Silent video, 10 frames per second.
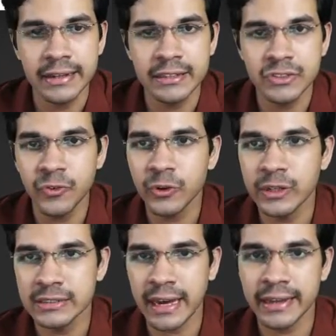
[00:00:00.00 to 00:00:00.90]
list view
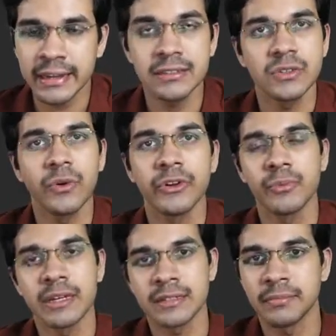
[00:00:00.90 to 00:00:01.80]
design is going to
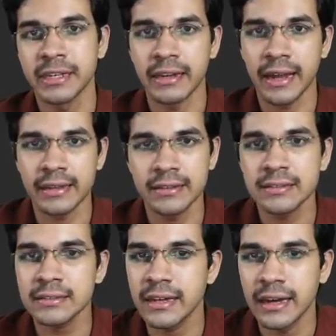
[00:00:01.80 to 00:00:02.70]
be something like
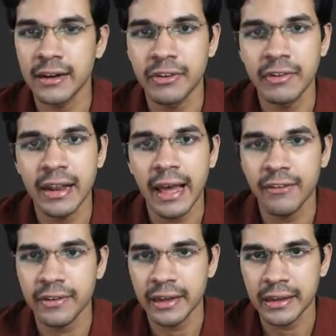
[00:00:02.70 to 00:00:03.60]
this. We
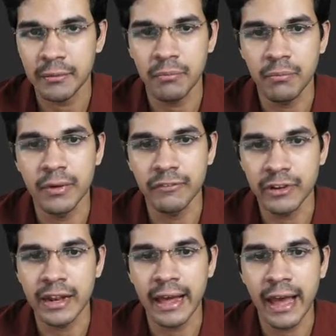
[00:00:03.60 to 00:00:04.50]

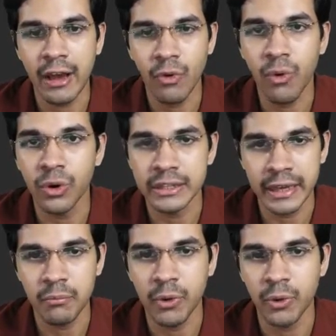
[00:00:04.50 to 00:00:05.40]
will have all the
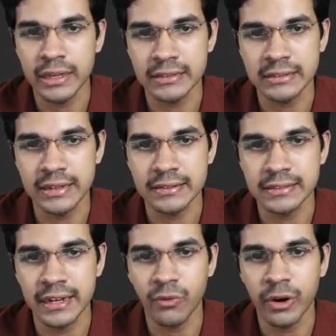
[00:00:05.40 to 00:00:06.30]
employees
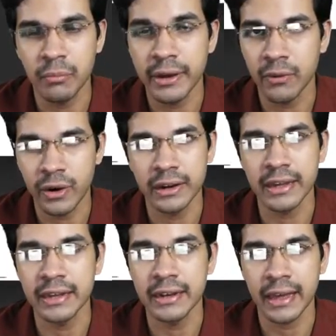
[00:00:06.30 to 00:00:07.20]
listed one by one
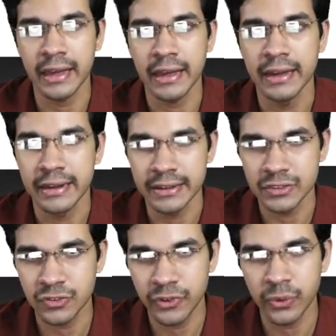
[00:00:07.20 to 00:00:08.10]
in a
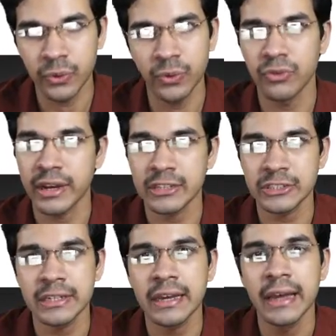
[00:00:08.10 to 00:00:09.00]
list view
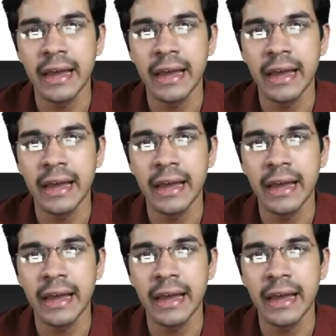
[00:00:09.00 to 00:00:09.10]
fashion,